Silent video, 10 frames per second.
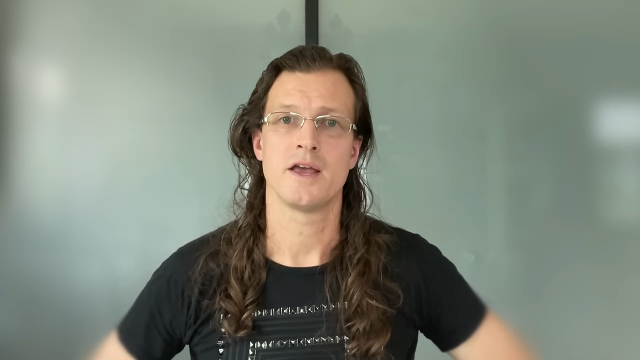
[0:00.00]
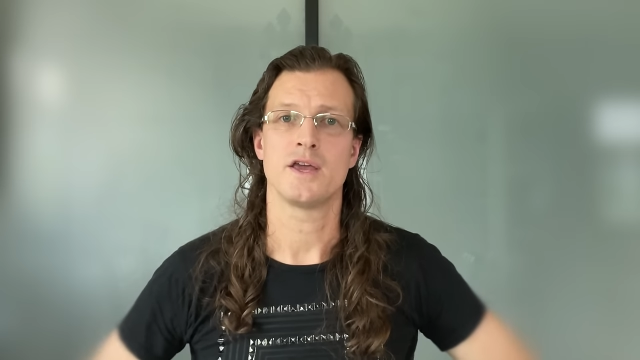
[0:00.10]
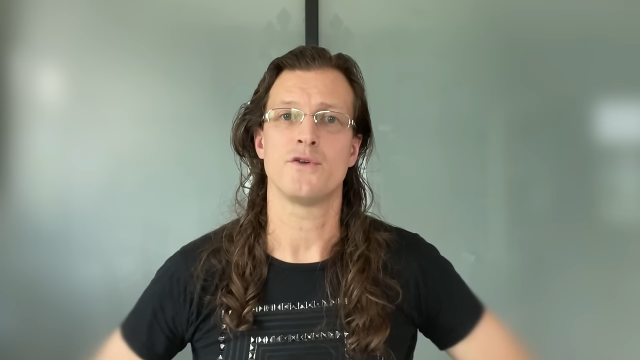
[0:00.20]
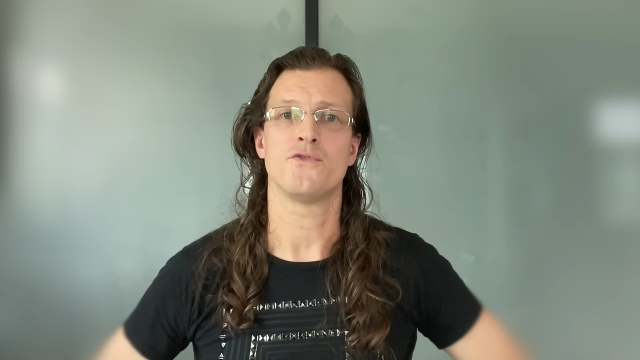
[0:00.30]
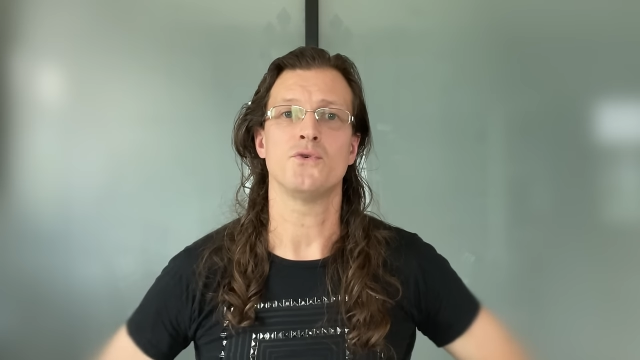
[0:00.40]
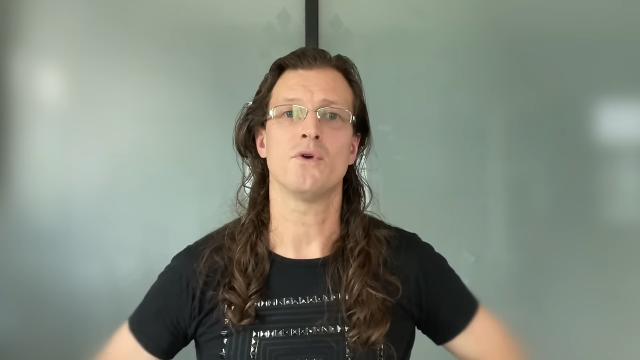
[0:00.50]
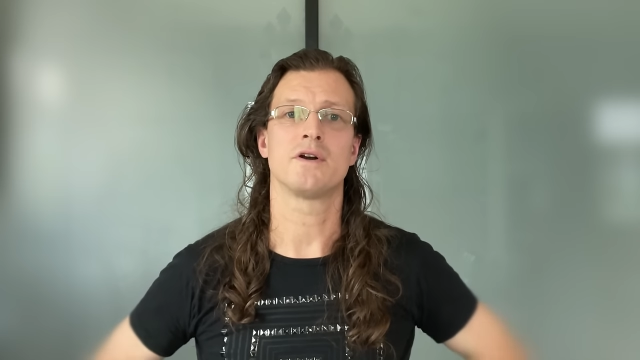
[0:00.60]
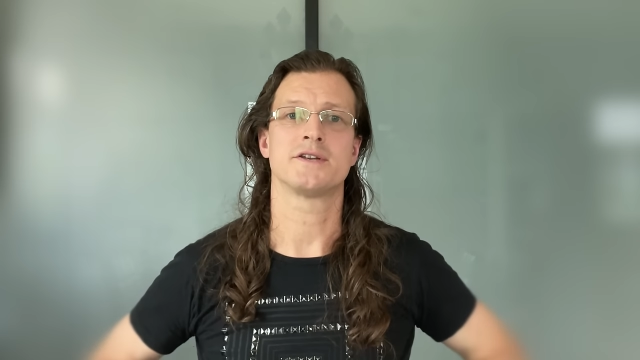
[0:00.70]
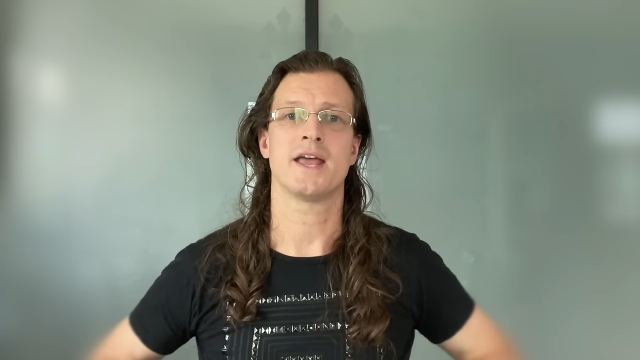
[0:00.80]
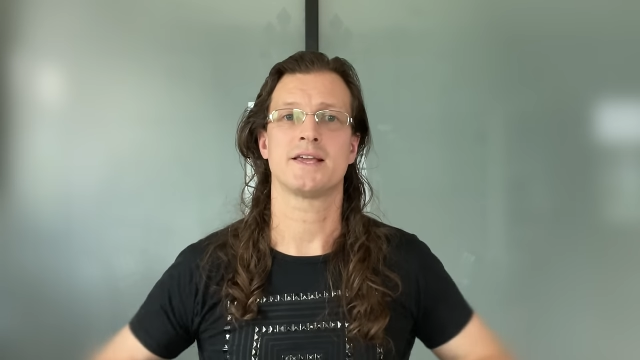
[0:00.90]
If you are
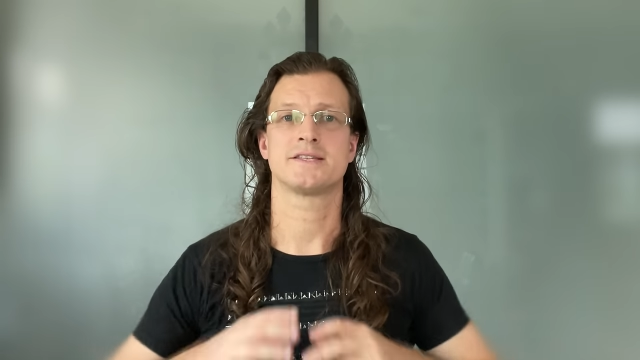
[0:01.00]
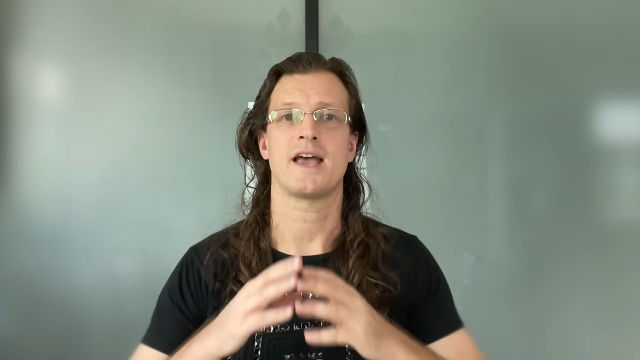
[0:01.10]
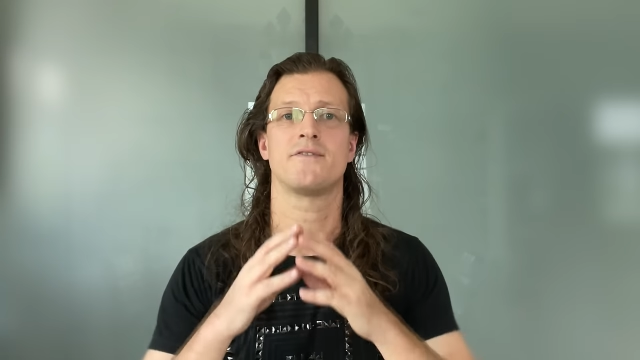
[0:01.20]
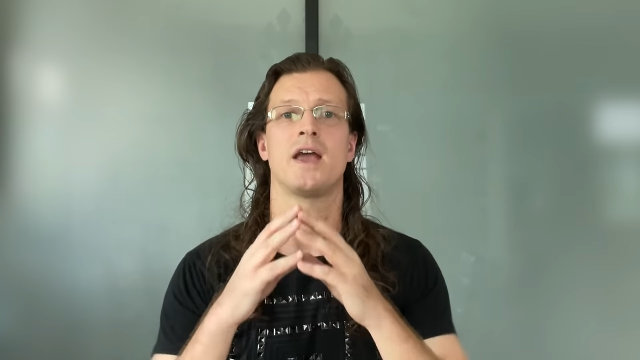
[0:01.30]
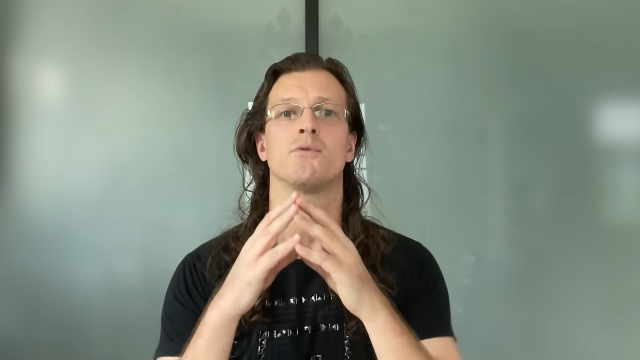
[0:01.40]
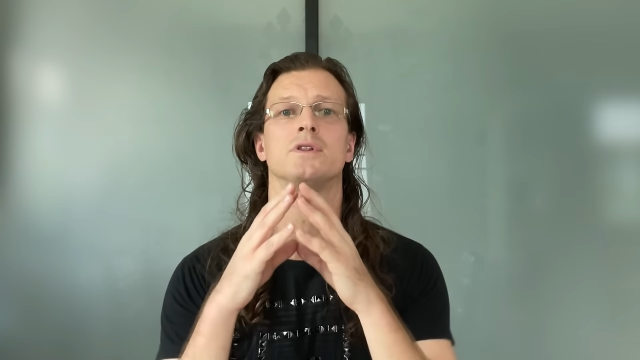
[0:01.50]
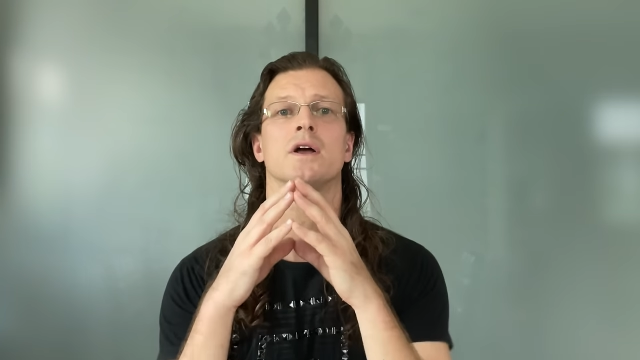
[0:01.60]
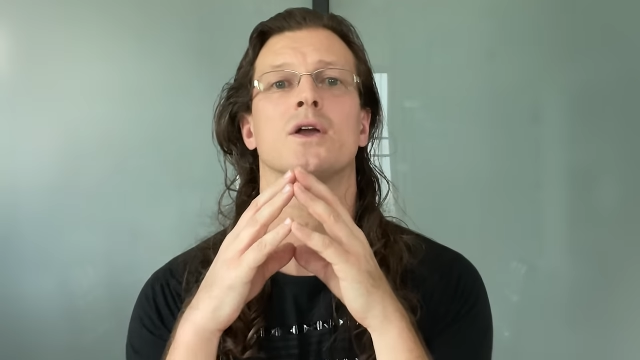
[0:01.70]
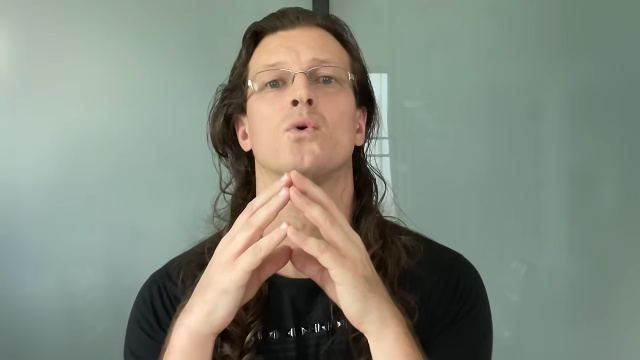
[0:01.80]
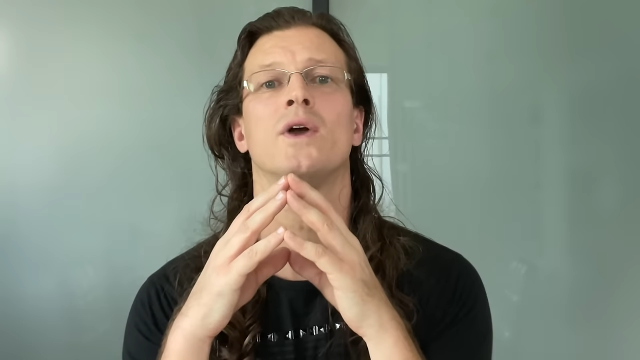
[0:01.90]
tech savvy, I will
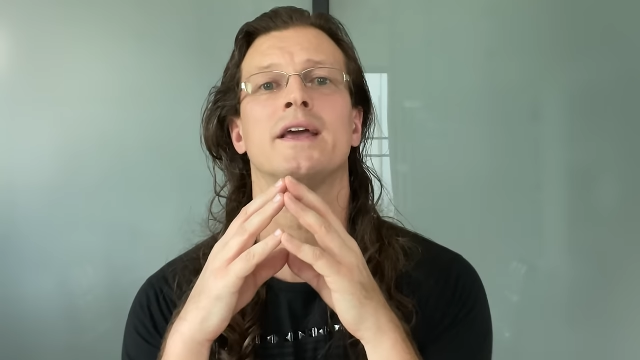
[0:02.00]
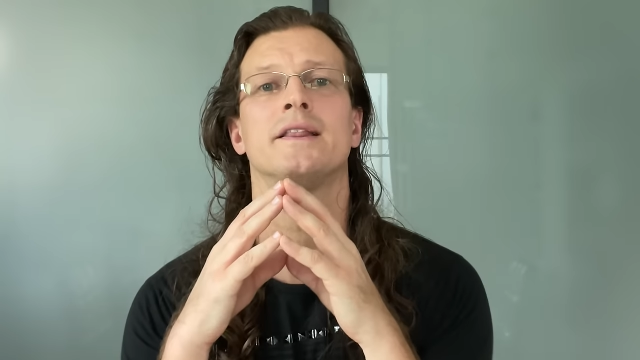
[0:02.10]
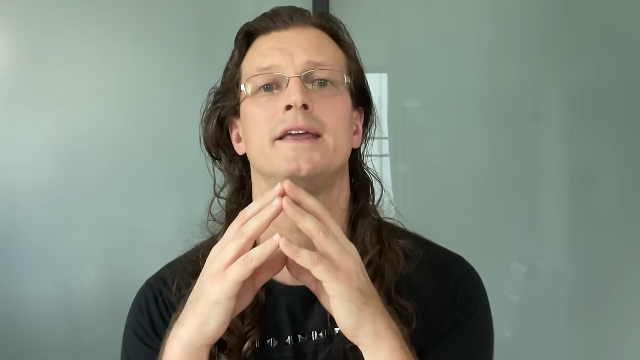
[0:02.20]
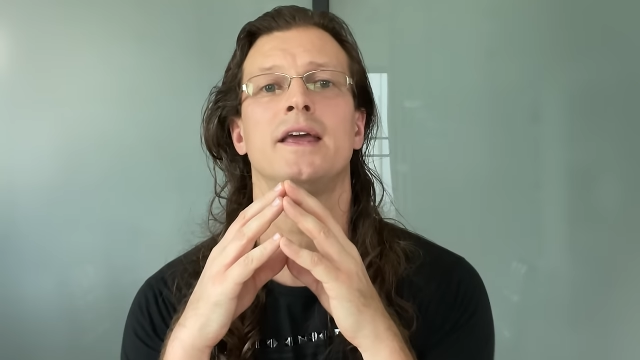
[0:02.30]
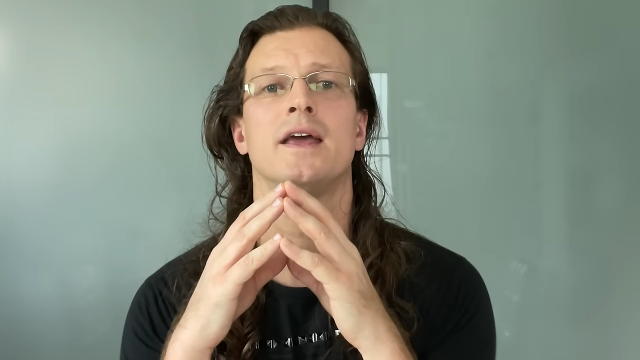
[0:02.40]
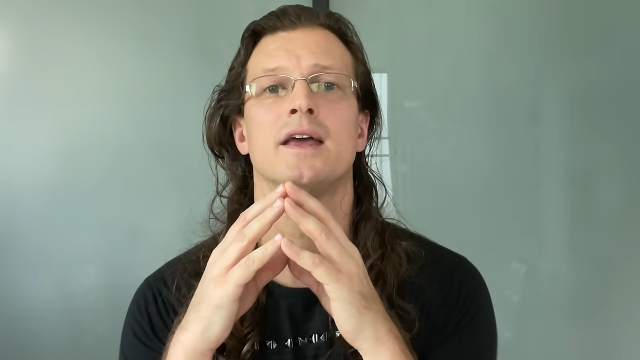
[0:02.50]
quickly